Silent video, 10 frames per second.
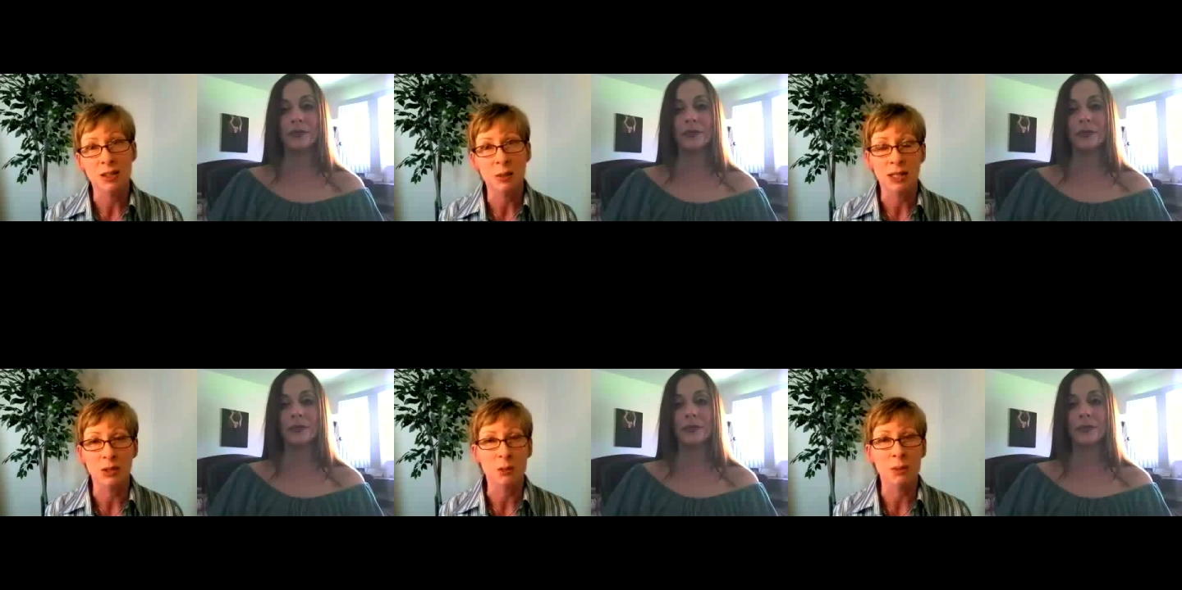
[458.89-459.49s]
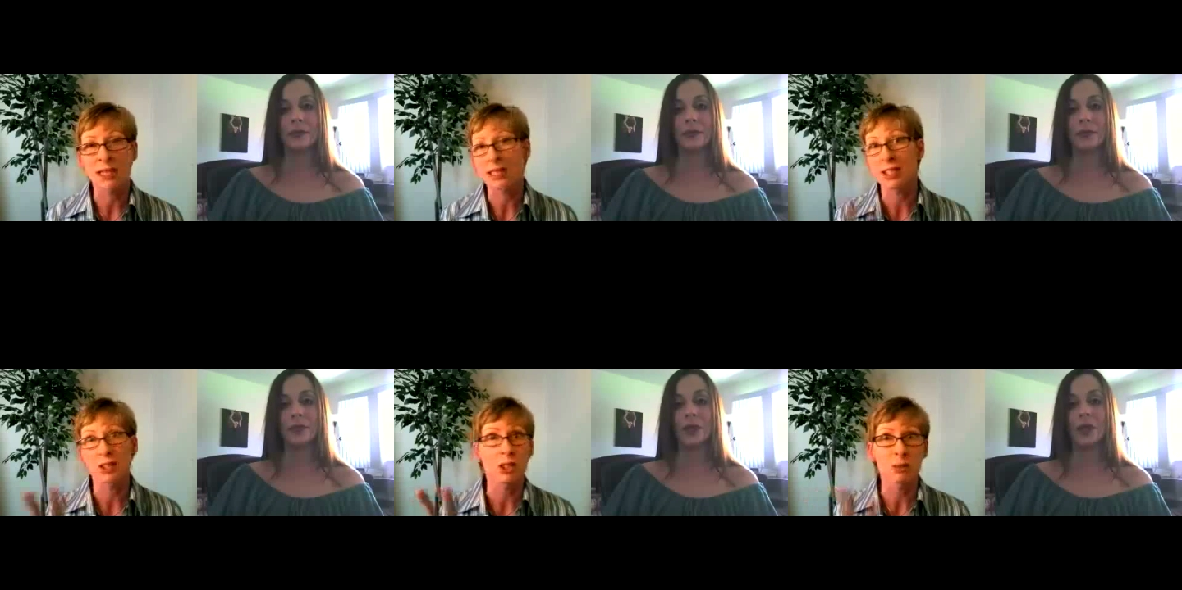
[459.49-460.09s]
Speaker 1: directories, because
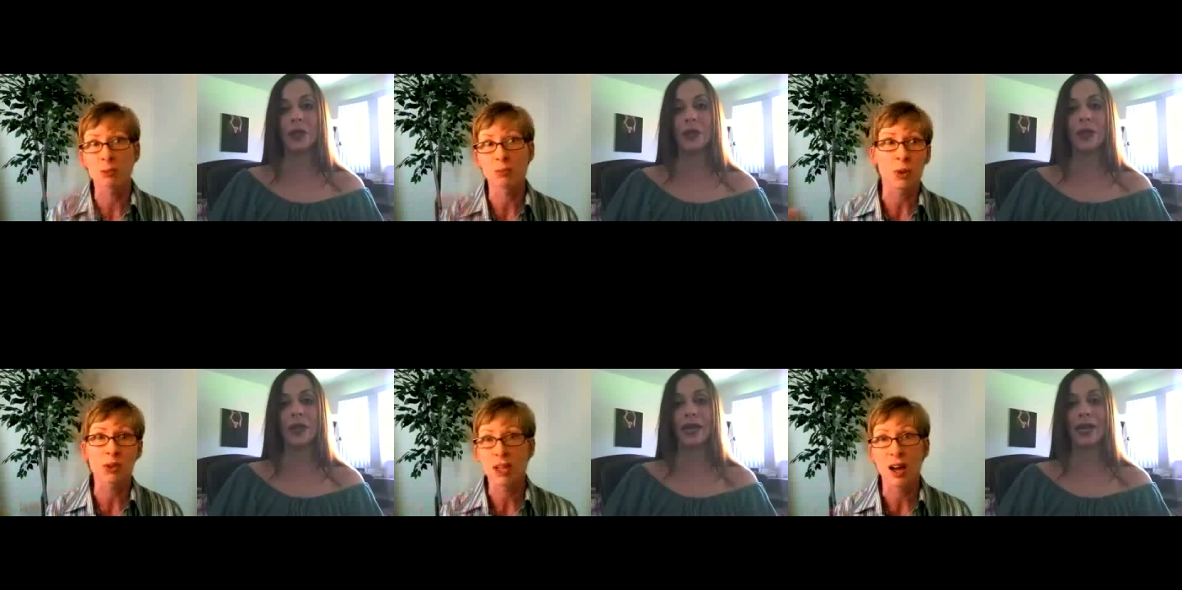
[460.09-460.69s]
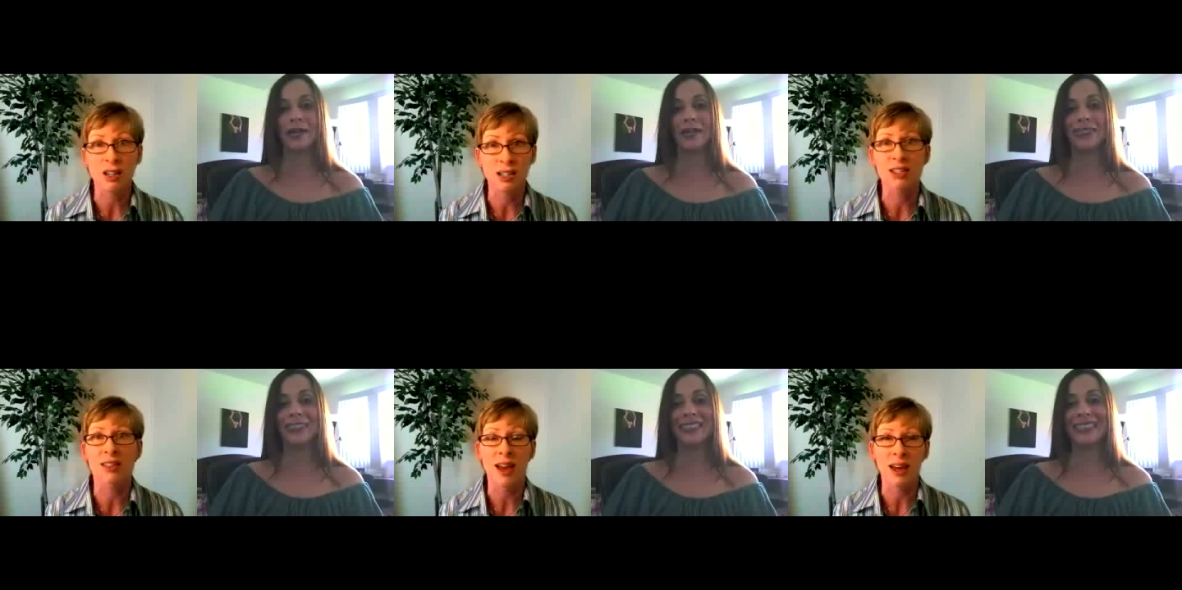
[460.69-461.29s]
there's
Speaker 2: pros and cons to
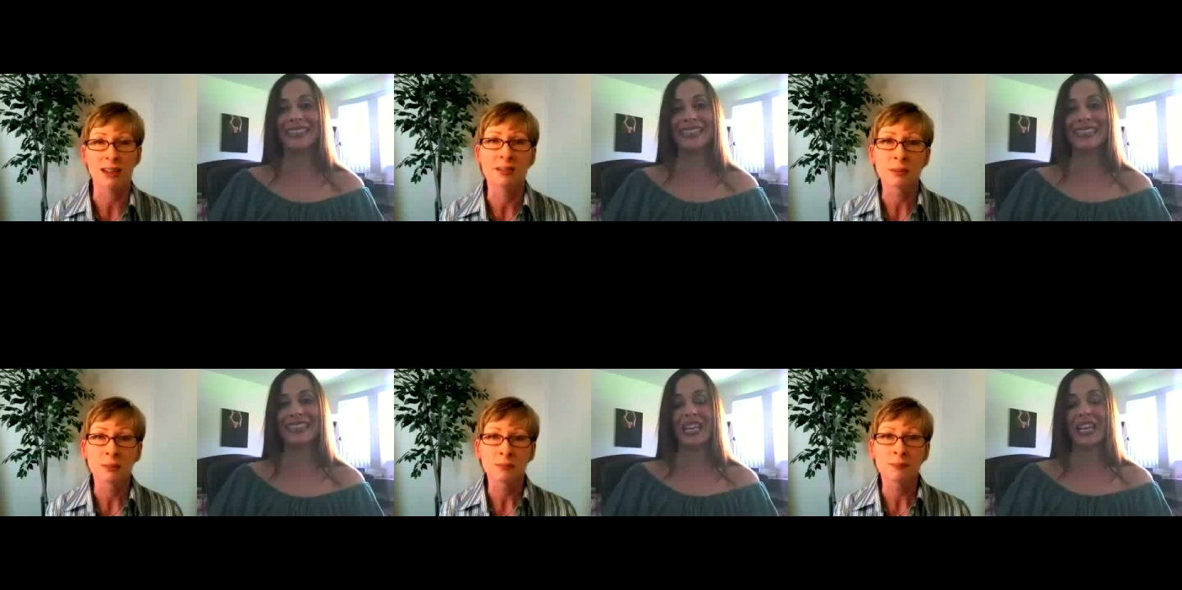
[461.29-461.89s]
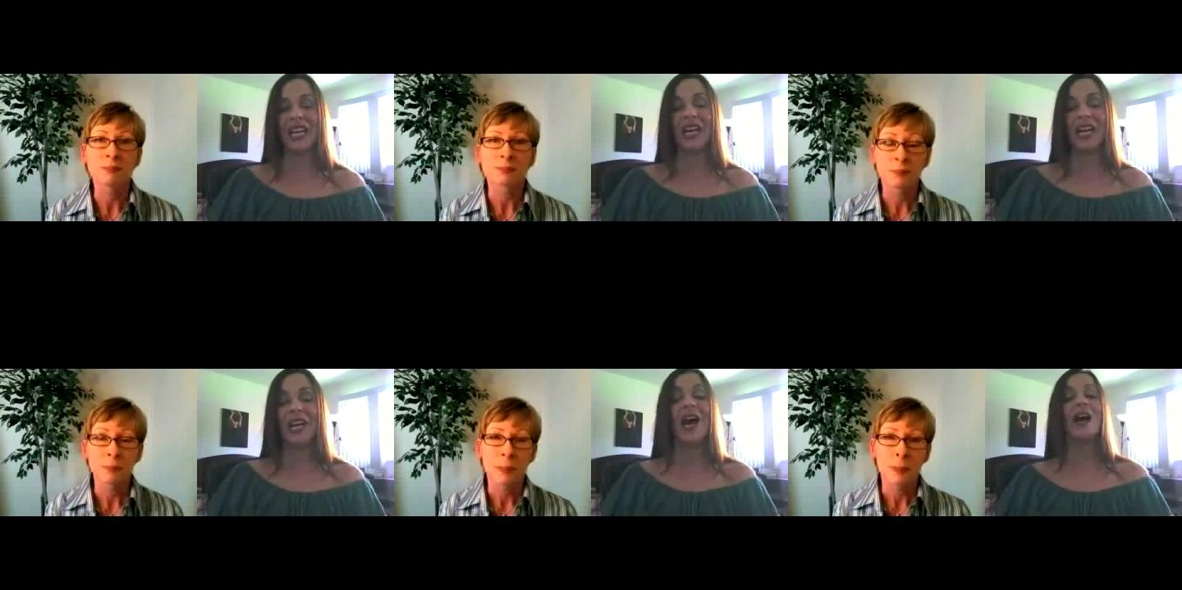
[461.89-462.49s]
that.
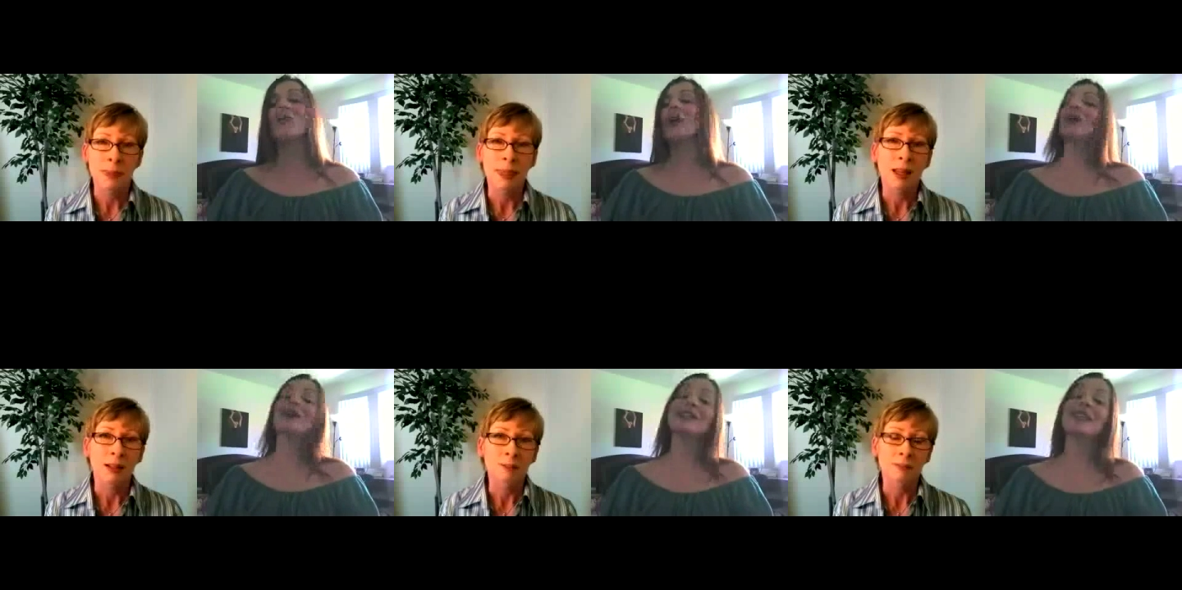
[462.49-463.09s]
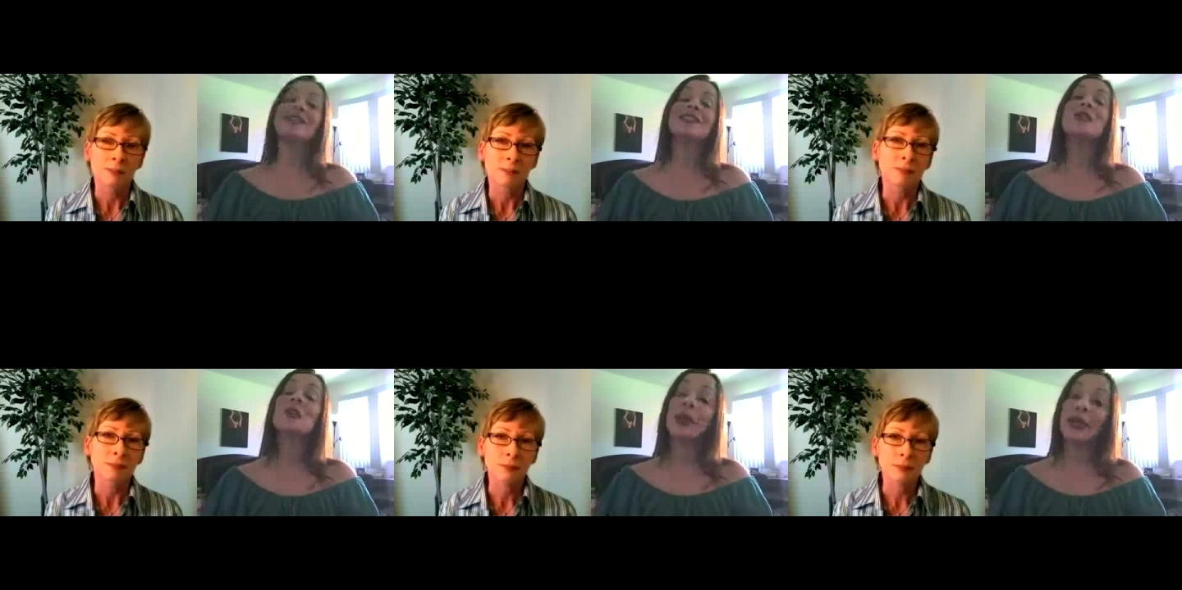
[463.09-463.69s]
Um, R S S is
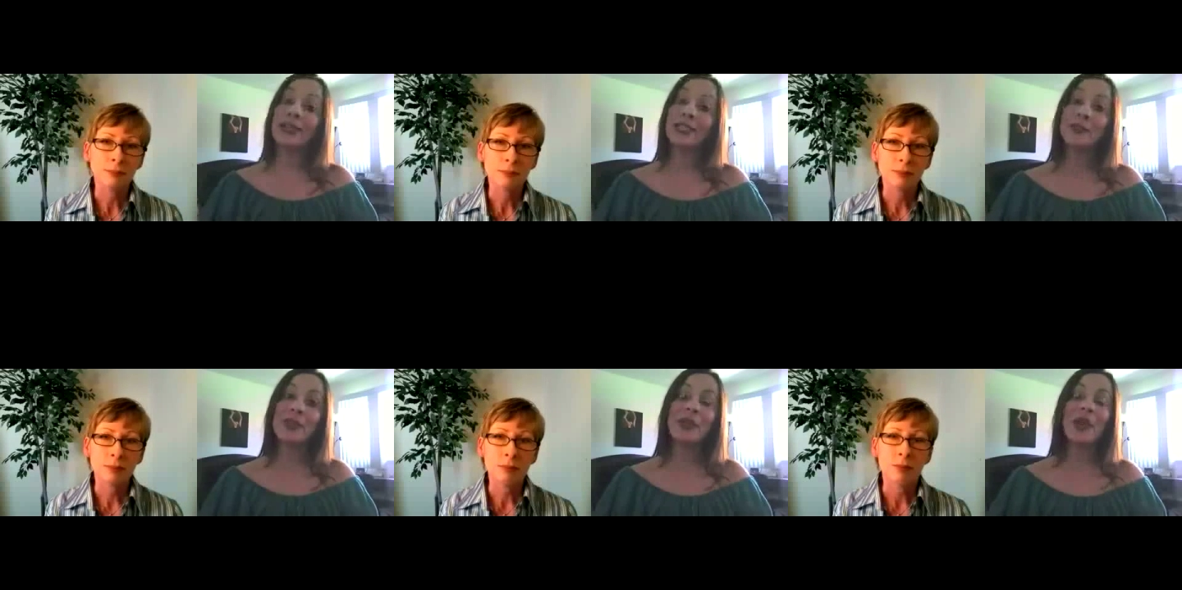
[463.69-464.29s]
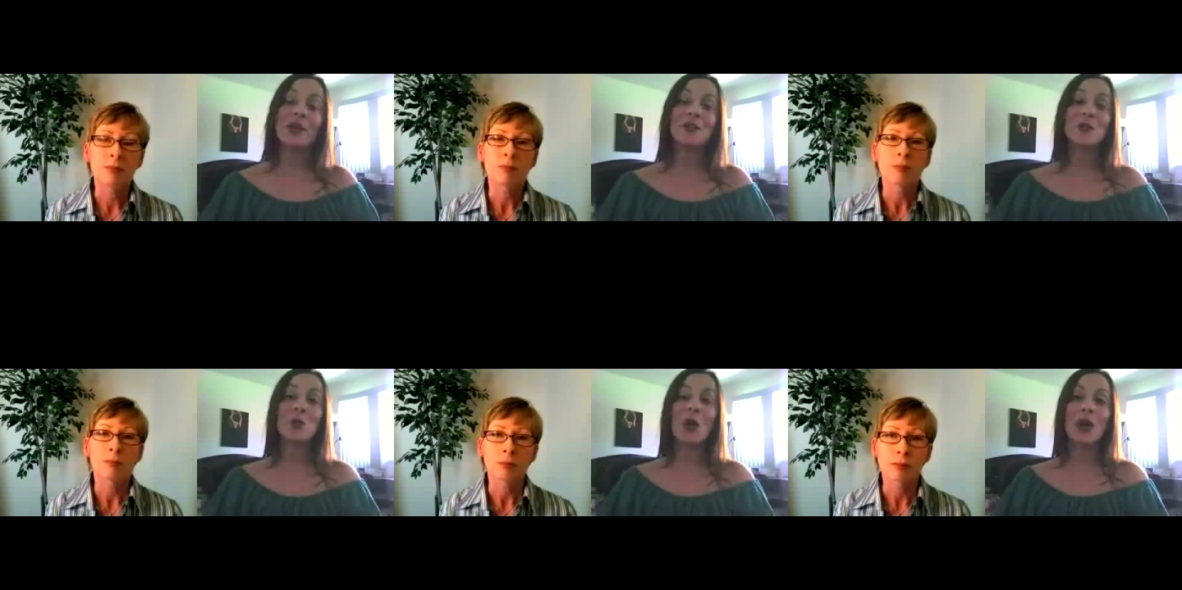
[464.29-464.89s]
great,
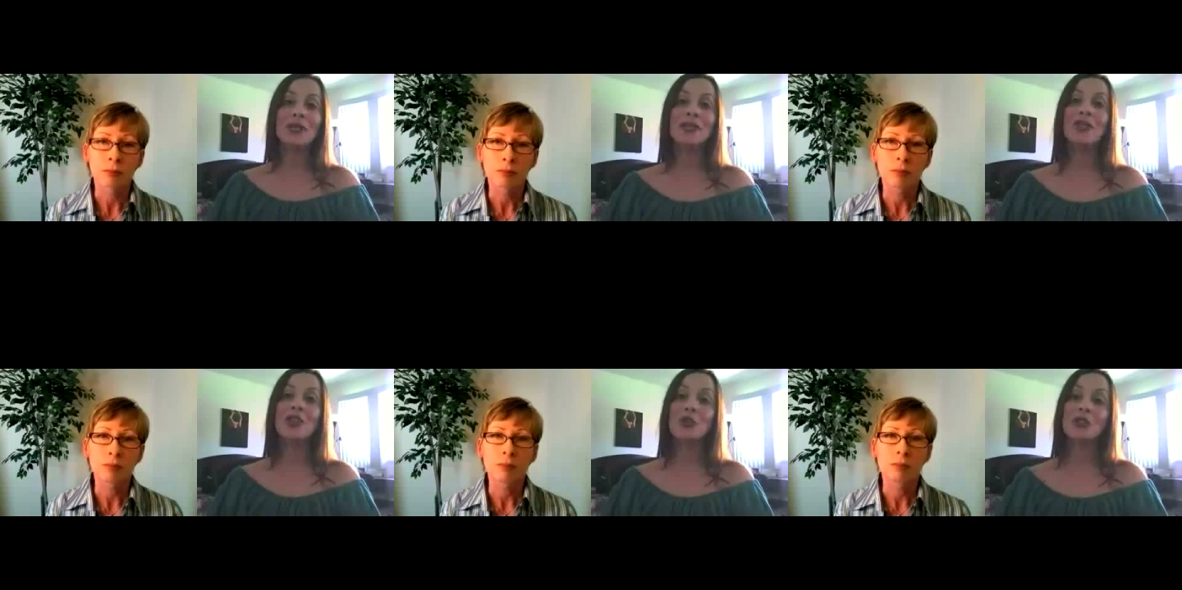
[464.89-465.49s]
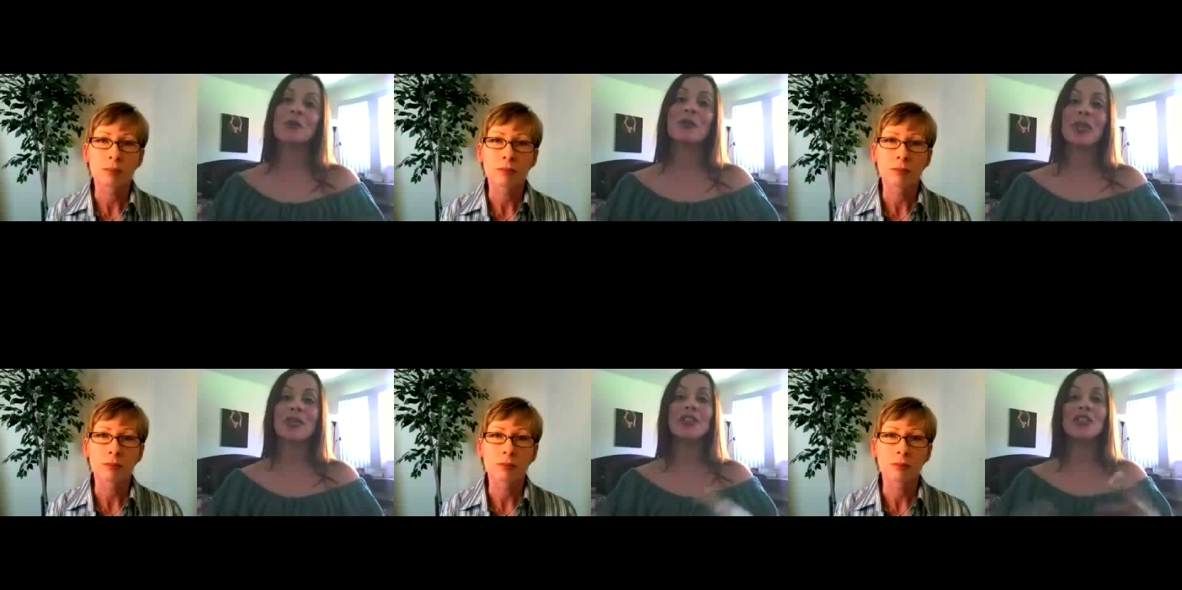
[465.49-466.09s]
because once you
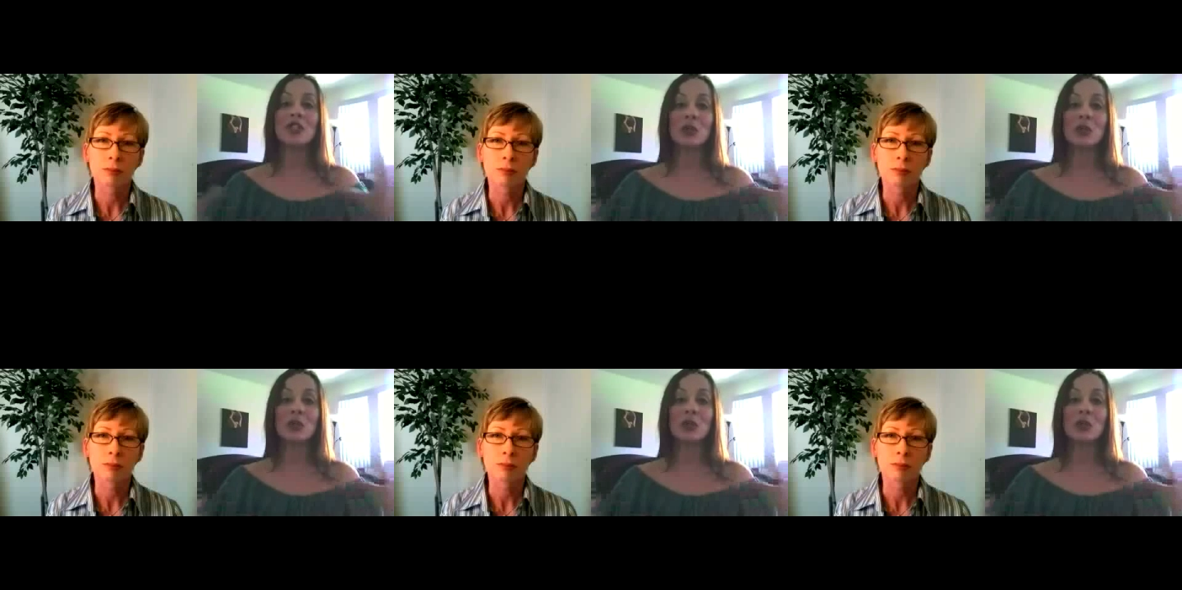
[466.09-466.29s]
submit it to